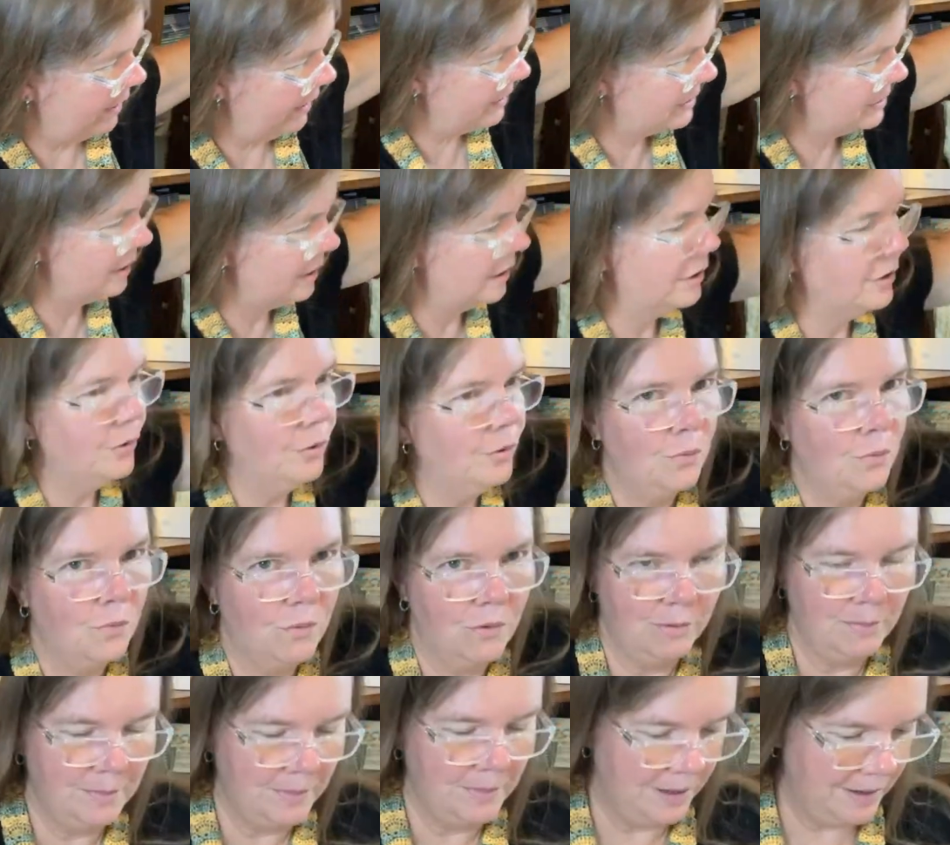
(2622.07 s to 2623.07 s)
a little
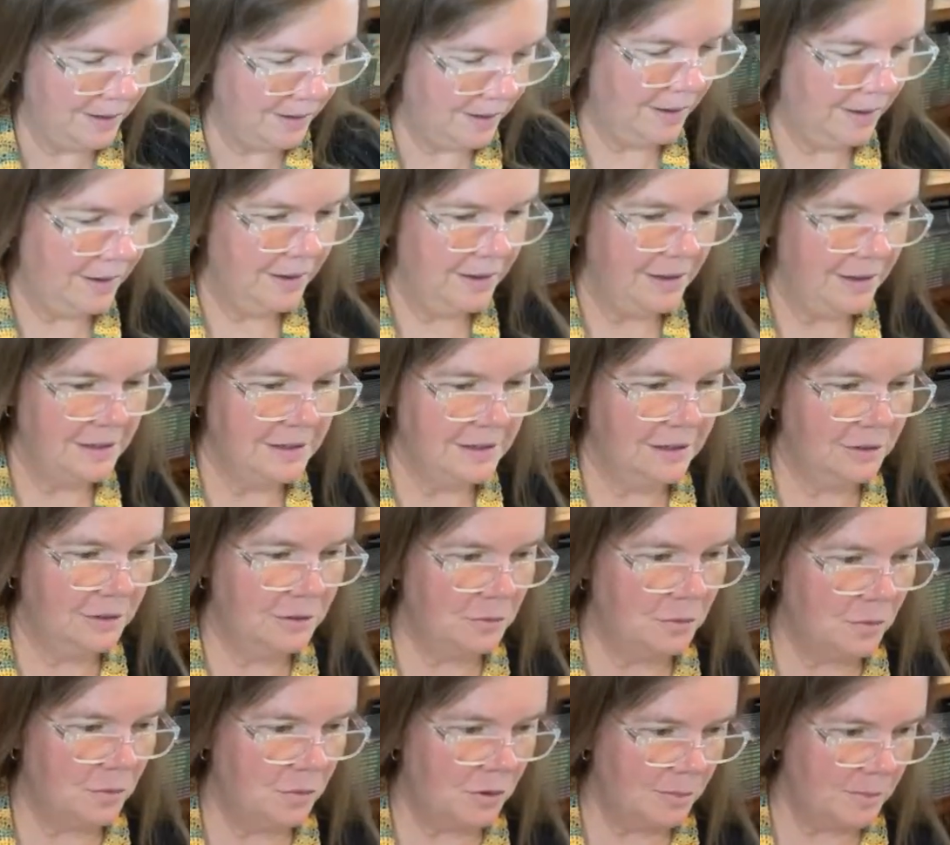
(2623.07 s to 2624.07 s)
warm. It's a
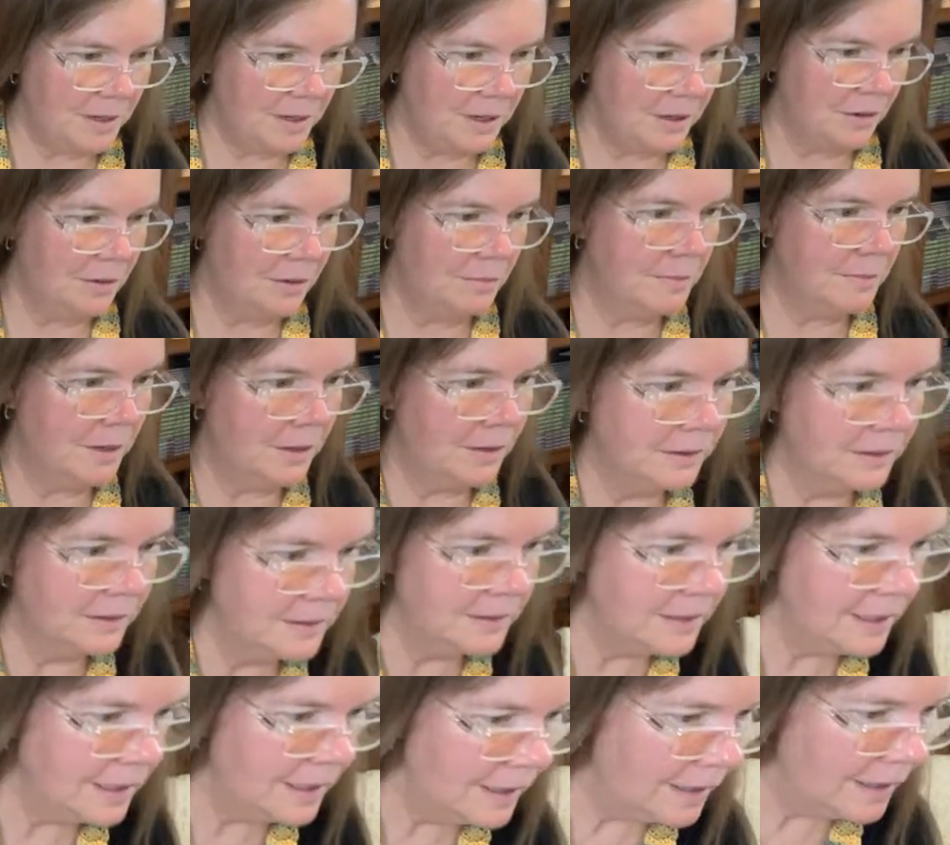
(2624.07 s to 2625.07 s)
little warm here in Maryland.
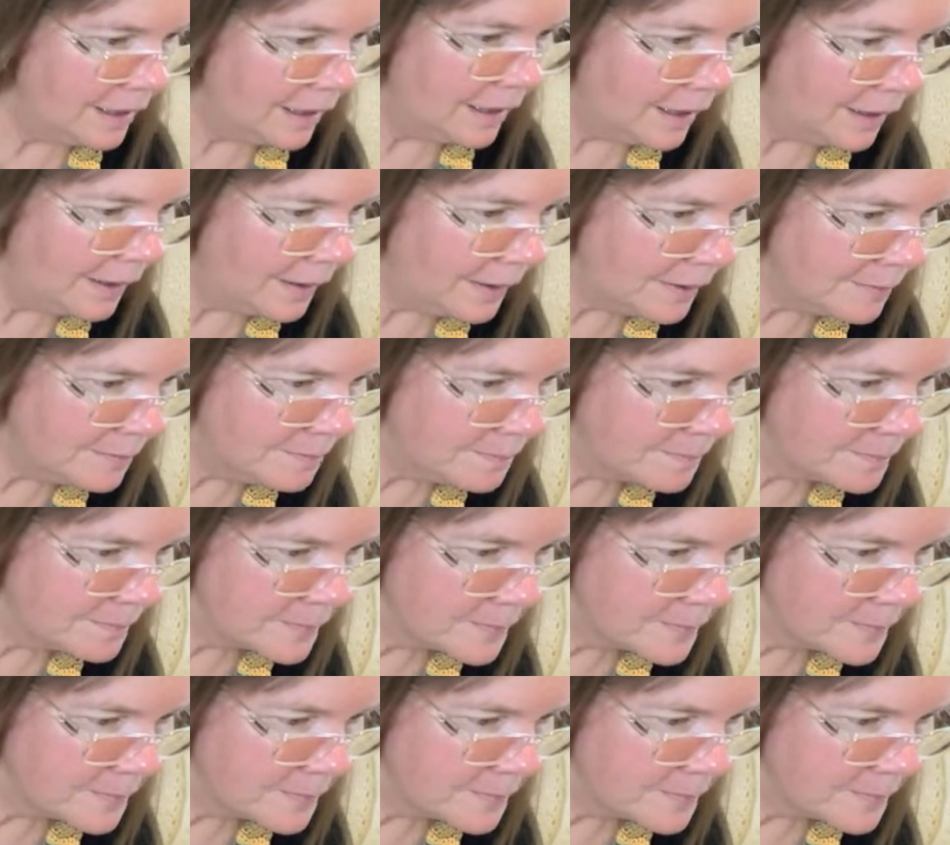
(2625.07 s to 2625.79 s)
I'm